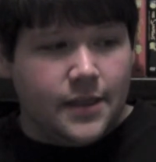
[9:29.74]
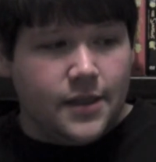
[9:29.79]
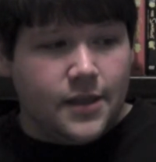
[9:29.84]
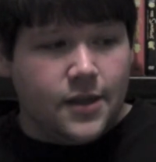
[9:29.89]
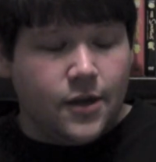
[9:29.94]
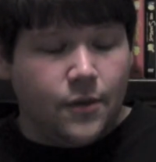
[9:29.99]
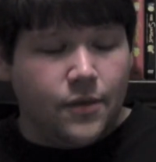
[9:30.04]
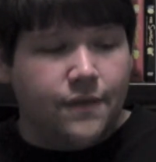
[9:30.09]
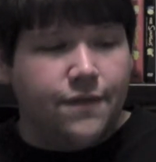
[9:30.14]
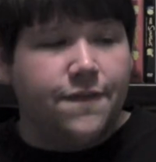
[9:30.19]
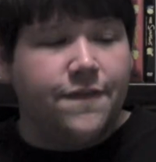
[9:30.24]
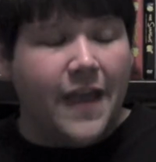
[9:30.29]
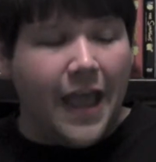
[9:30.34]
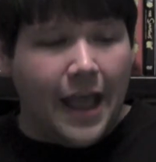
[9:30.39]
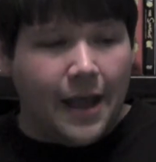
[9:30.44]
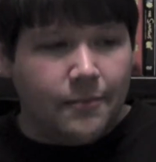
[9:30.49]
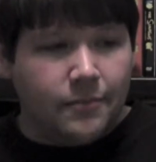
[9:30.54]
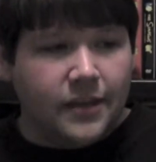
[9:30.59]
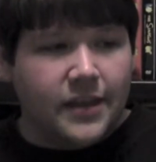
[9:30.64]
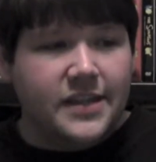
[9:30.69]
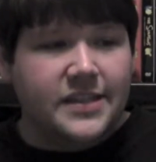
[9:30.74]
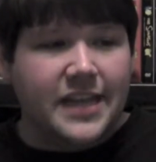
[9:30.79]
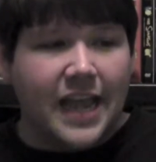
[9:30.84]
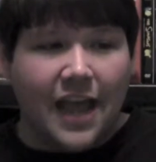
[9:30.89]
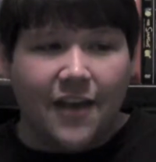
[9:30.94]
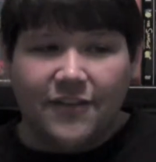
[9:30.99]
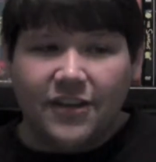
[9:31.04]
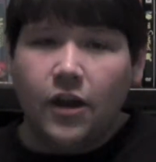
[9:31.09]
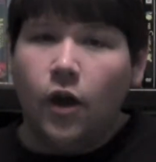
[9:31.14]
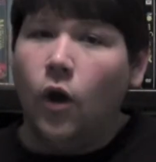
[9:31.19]
you know, the family's
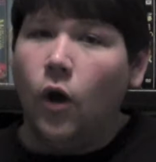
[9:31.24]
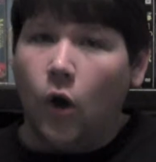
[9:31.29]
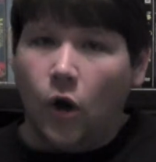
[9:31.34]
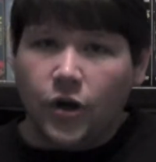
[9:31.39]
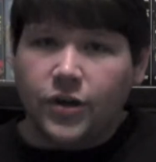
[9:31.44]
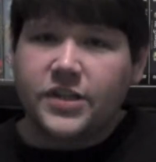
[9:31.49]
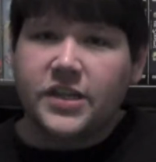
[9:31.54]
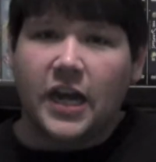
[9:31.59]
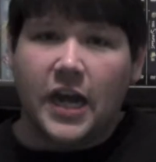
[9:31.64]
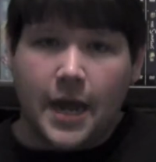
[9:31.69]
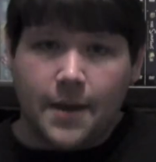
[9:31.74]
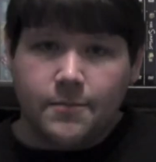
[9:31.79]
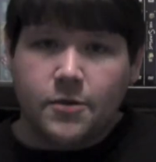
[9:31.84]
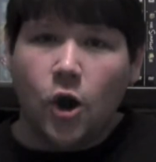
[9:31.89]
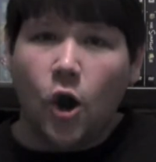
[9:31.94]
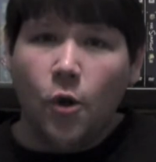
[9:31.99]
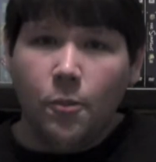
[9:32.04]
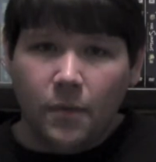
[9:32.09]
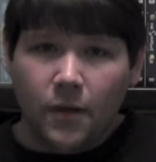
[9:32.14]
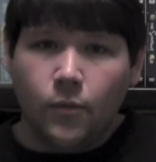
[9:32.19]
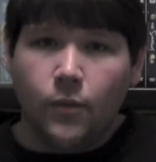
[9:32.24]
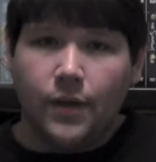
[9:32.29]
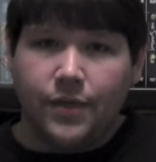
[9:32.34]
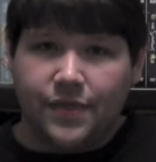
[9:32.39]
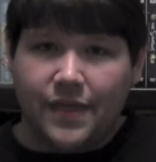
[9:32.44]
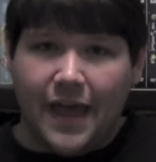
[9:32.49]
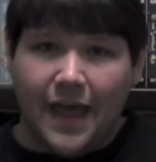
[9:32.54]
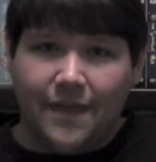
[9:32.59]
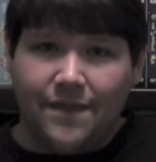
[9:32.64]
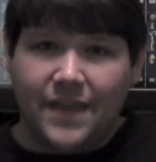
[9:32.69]
having a hard time coping
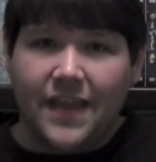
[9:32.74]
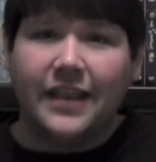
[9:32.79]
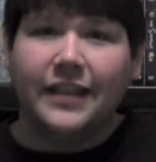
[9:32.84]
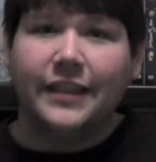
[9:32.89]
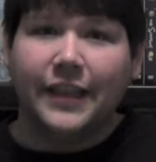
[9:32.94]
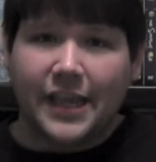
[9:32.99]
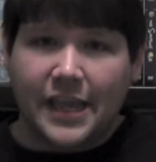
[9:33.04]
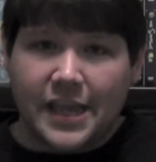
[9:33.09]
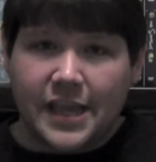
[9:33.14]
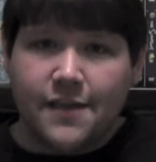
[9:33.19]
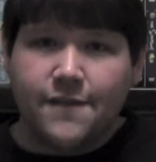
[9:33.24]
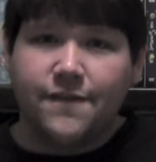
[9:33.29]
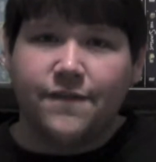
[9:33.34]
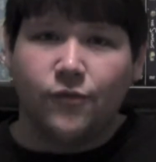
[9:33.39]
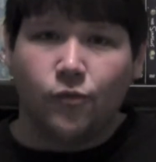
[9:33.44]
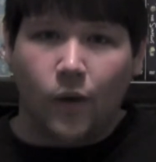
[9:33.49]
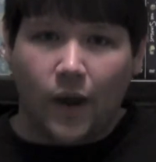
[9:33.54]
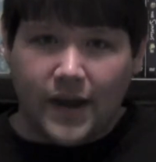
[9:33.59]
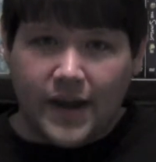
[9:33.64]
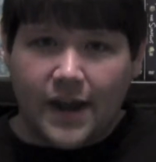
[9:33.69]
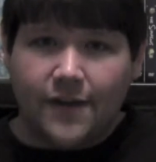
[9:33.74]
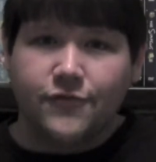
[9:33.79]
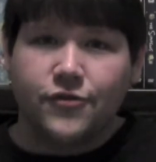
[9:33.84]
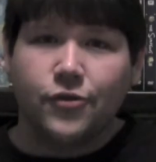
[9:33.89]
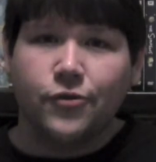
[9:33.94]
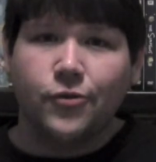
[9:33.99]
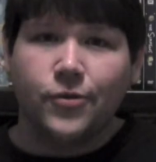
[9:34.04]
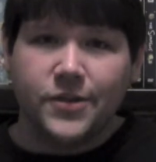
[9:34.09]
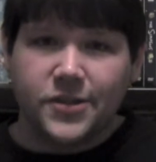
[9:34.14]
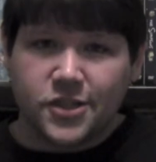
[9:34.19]
with that. They leave right
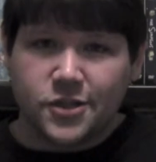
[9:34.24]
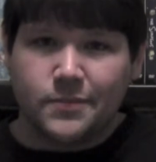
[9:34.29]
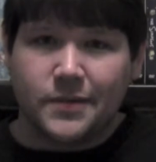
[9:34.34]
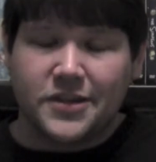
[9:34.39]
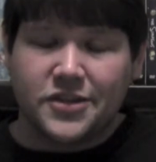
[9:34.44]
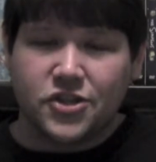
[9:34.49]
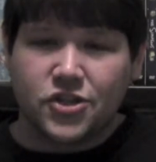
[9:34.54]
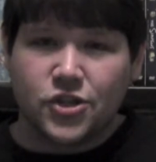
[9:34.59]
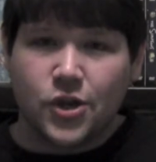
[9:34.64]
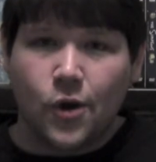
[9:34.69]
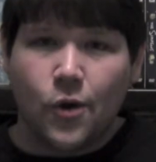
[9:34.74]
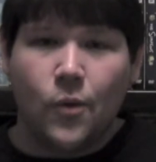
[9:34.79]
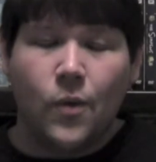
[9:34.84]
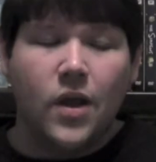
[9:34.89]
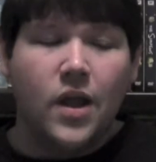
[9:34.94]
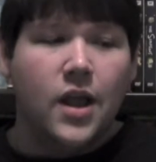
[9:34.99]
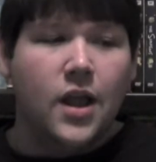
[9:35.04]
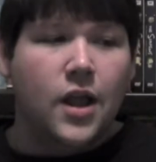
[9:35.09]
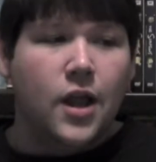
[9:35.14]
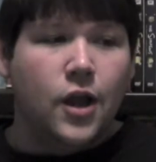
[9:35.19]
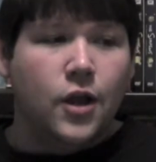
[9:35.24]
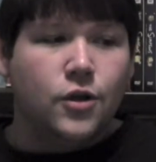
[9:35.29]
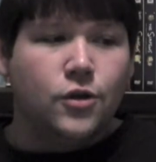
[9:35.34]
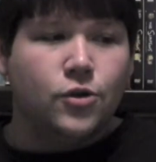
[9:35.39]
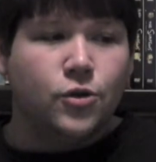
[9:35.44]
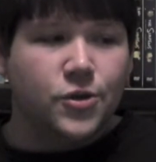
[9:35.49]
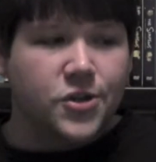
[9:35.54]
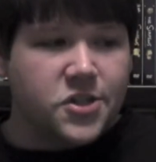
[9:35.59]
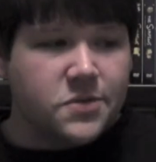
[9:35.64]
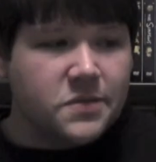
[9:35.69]
after Christmas. So
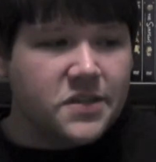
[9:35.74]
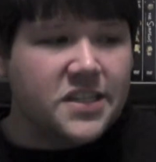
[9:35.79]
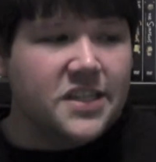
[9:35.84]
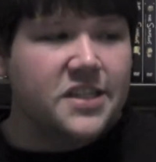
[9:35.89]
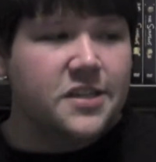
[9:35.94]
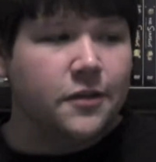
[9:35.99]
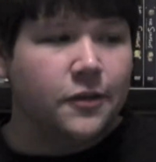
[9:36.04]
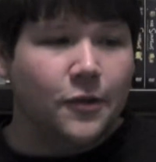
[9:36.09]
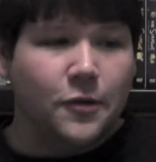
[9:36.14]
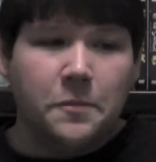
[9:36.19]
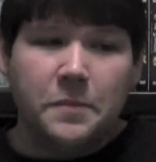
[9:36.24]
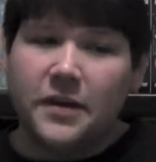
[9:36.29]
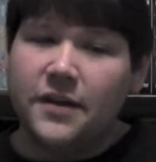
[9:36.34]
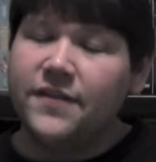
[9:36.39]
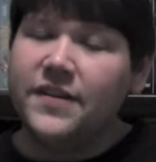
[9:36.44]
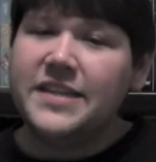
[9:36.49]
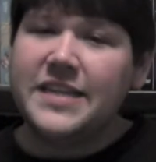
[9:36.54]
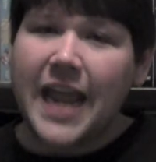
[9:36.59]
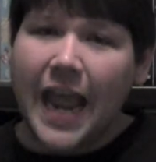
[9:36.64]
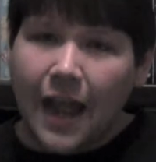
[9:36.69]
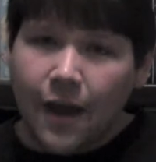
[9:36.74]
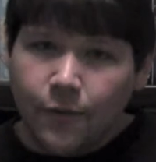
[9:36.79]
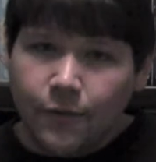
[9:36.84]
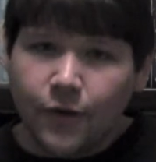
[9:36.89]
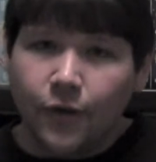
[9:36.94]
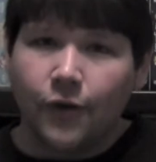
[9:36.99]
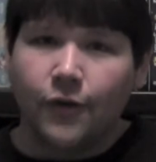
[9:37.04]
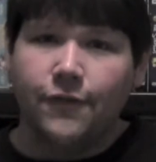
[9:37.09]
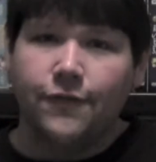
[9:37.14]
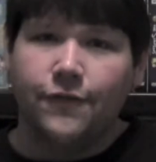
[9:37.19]
Christmas is a little bit of a
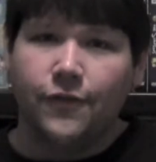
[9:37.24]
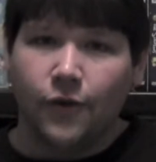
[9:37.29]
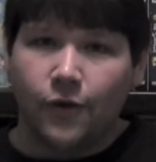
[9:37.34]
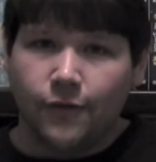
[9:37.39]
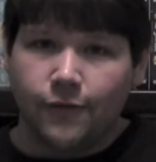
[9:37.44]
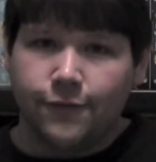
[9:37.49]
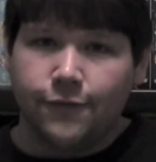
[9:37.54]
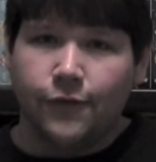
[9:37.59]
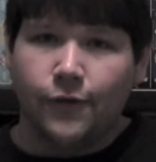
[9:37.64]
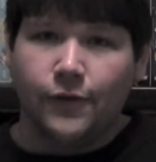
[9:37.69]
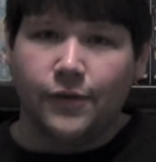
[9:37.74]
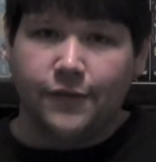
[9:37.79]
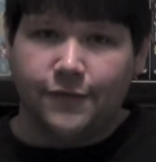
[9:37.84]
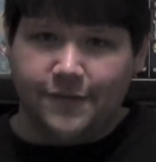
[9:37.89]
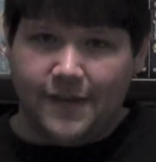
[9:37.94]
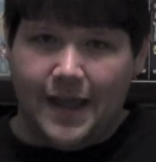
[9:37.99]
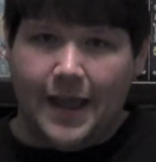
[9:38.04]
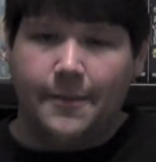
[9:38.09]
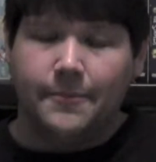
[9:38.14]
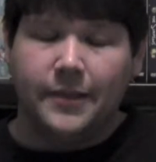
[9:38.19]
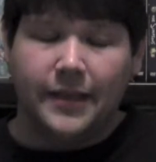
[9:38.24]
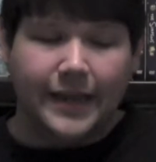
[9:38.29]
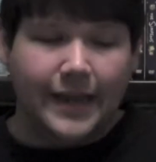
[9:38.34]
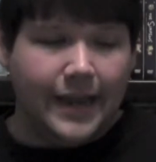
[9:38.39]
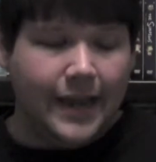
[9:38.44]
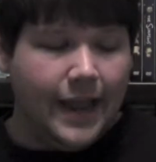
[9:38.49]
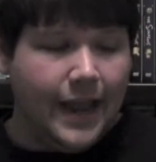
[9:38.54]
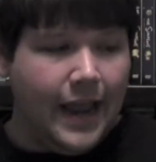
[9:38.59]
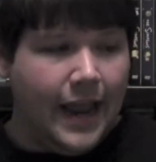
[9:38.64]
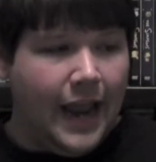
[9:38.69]
downer for the
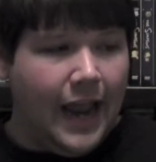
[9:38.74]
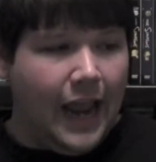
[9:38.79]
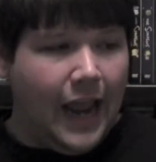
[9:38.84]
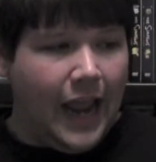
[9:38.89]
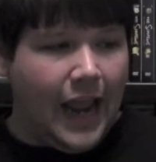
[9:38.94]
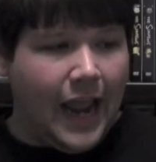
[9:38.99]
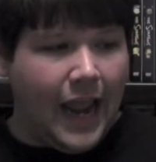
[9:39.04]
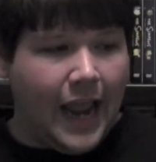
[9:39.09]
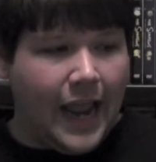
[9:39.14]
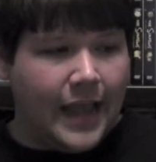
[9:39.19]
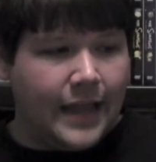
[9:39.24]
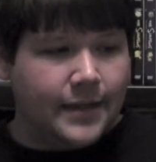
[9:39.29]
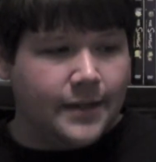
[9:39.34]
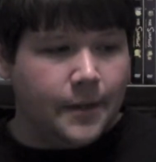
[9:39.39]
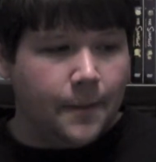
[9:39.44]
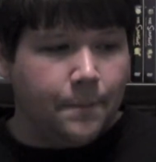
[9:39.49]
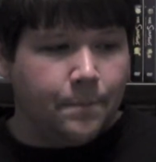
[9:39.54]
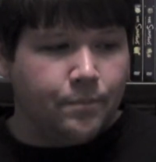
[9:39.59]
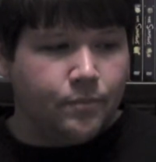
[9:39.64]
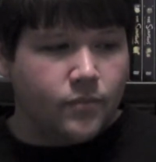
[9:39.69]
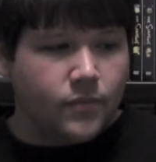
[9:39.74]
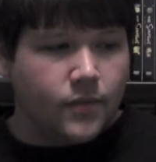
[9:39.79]
family. And,